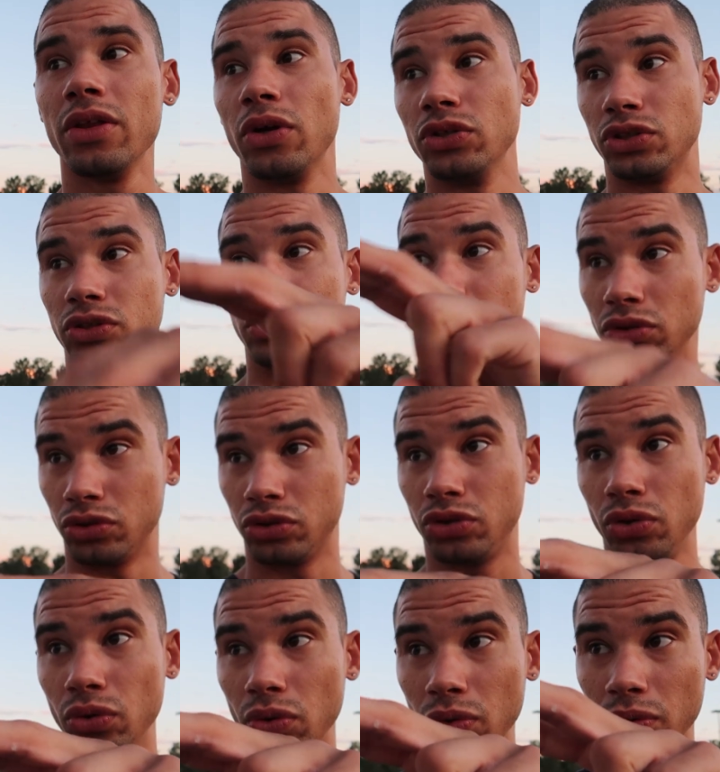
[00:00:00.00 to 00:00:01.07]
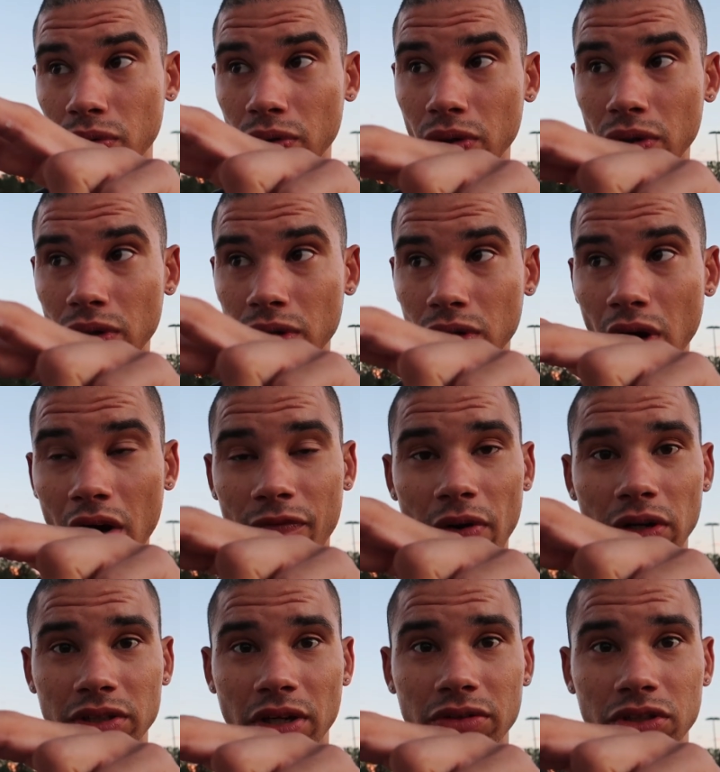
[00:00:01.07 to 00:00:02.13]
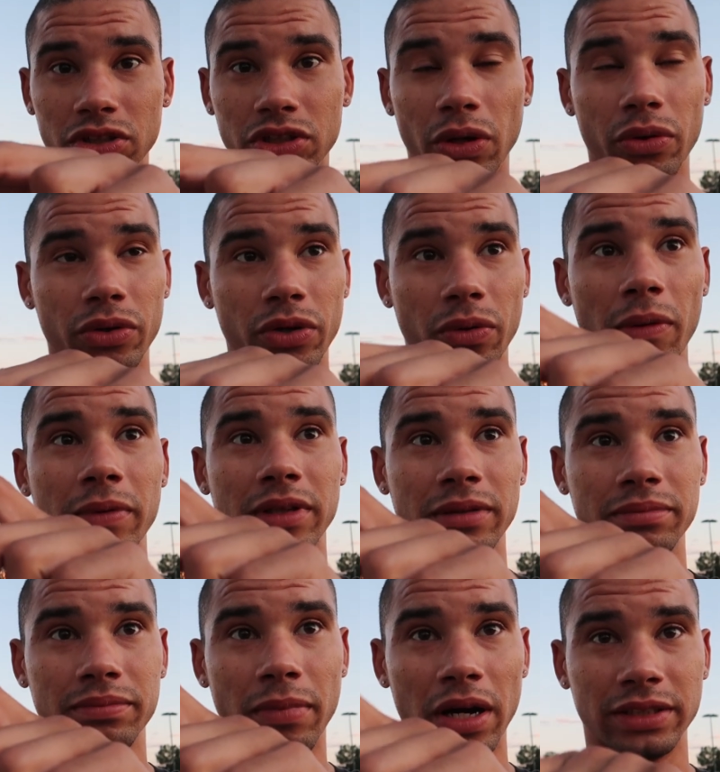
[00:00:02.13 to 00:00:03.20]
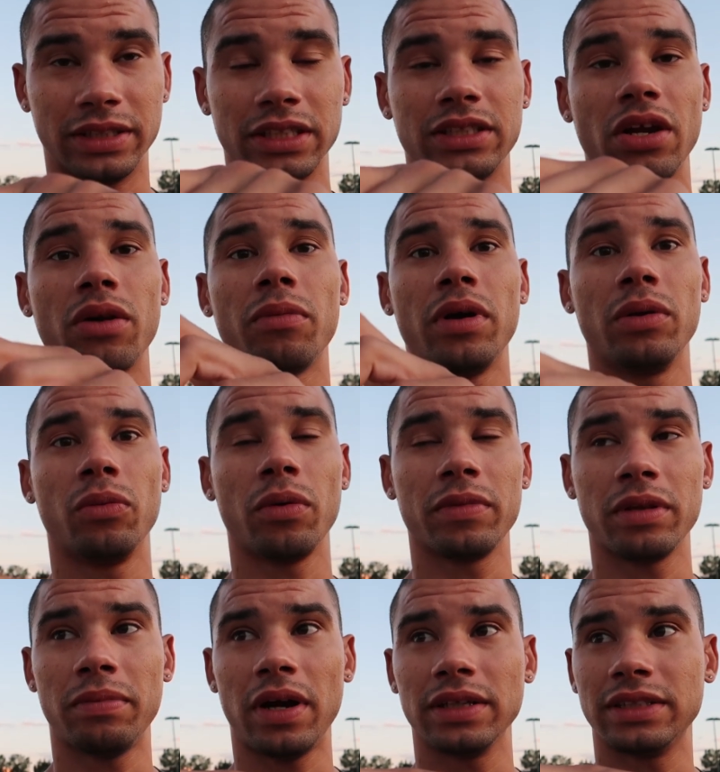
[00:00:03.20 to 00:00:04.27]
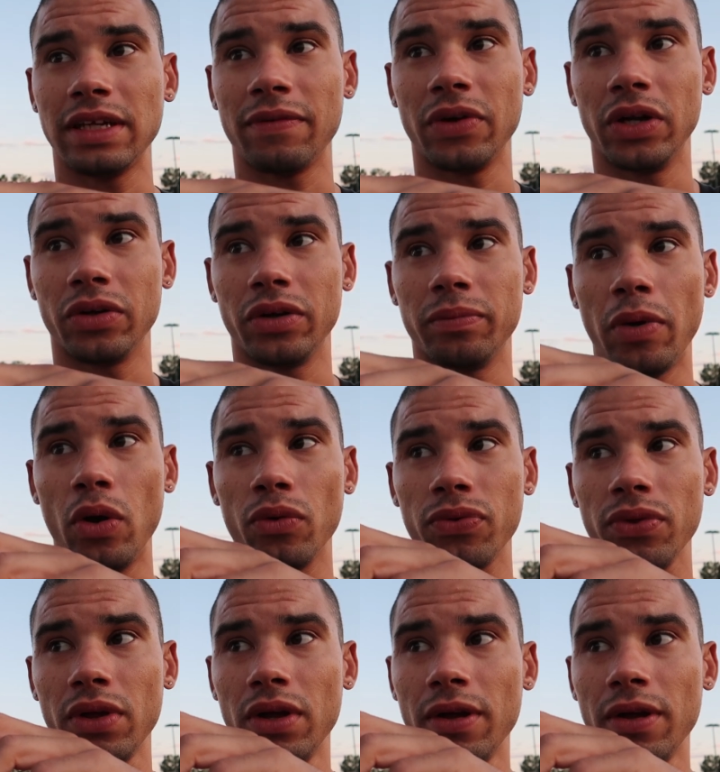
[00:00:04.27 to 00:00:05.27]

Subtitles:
There's 2 Golf R's I was just showing you, one with the Boss 600, one with the Boss 700, both